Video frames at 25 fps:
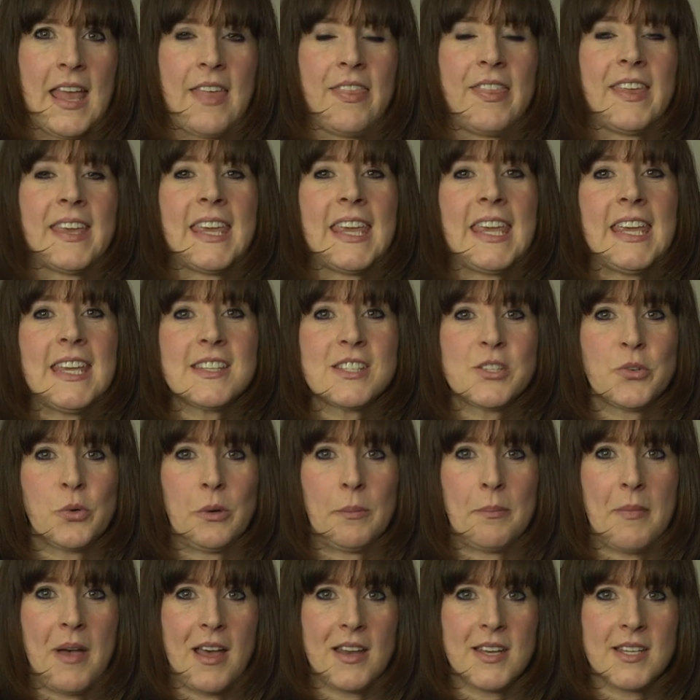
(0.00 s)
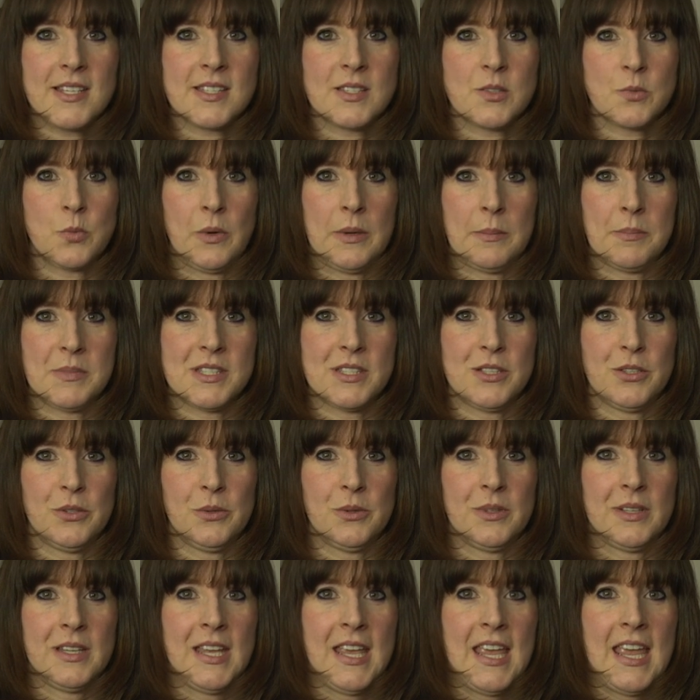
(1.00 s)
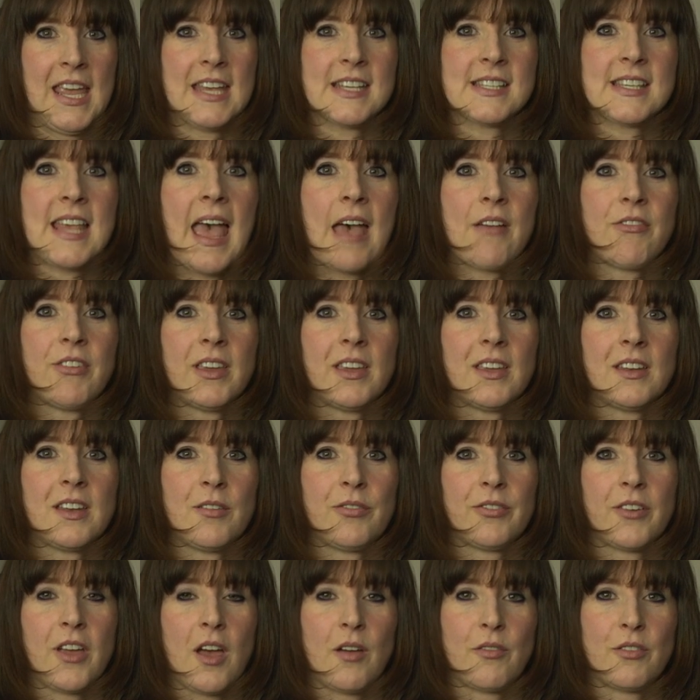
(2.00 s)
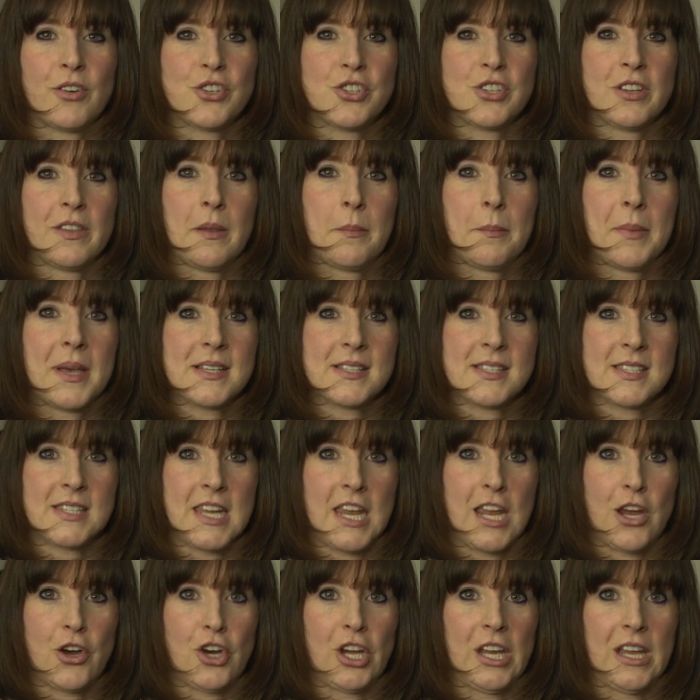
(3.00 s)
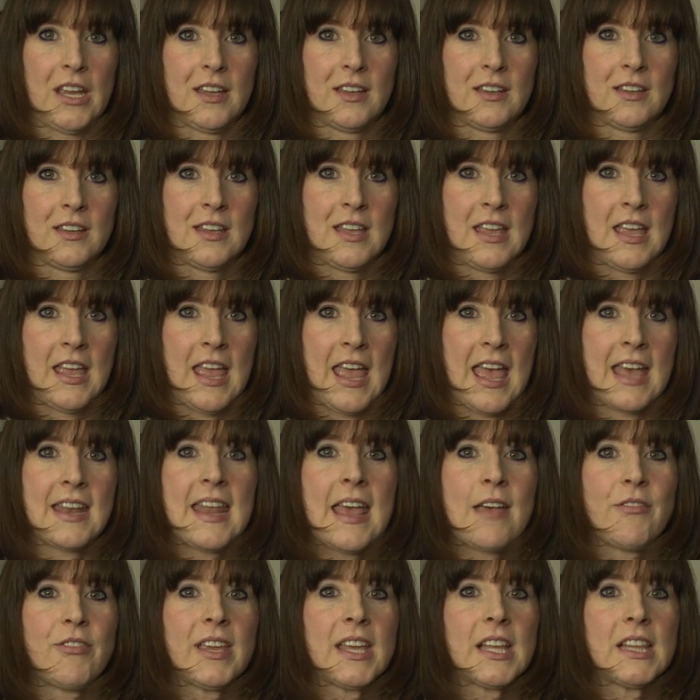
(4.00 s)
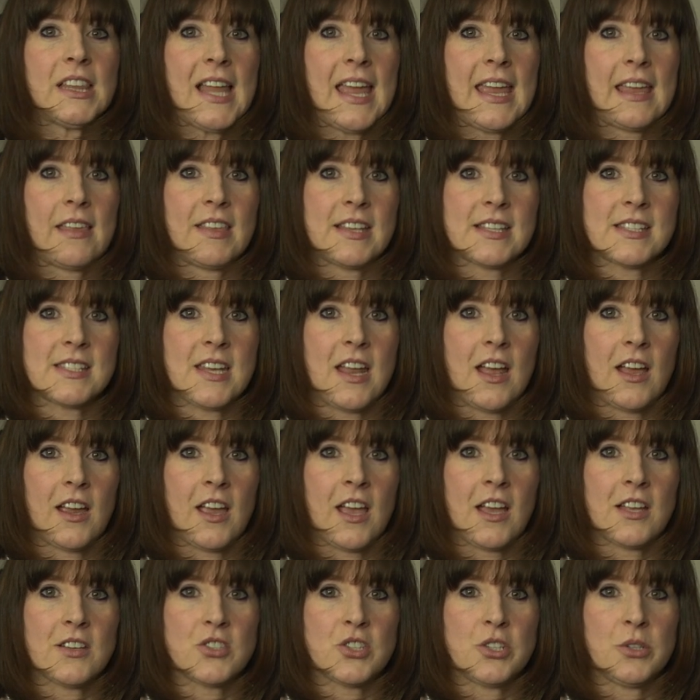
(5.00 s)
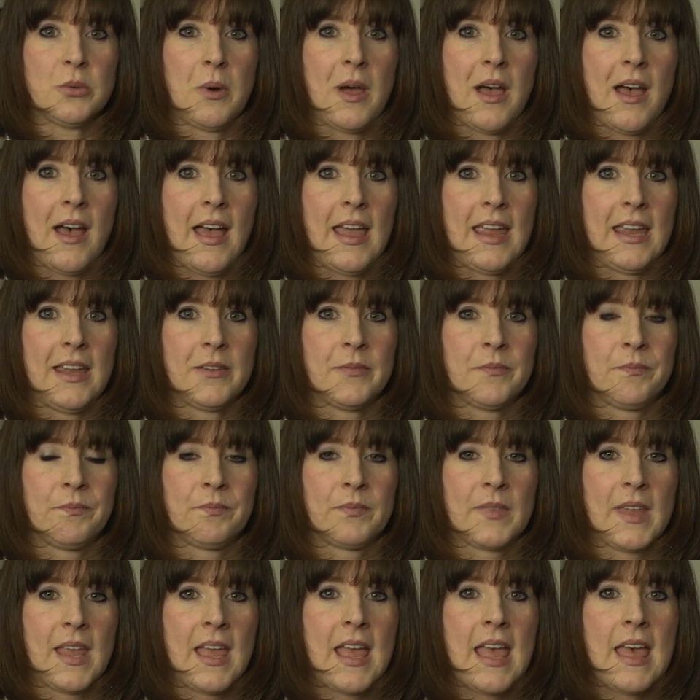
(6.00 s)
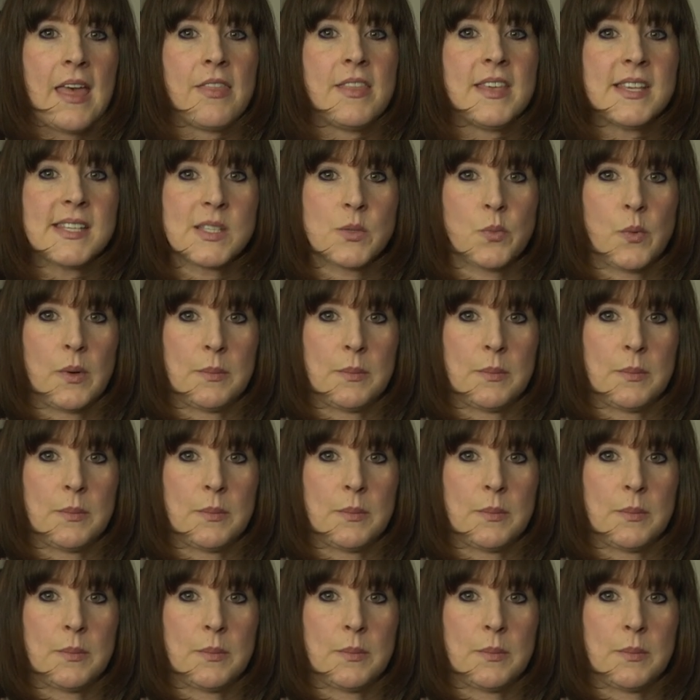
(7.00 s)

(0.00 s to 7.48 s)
The key to a modest swimsuit is having enough coverage in the bust area and having a leg that's not cut too high. This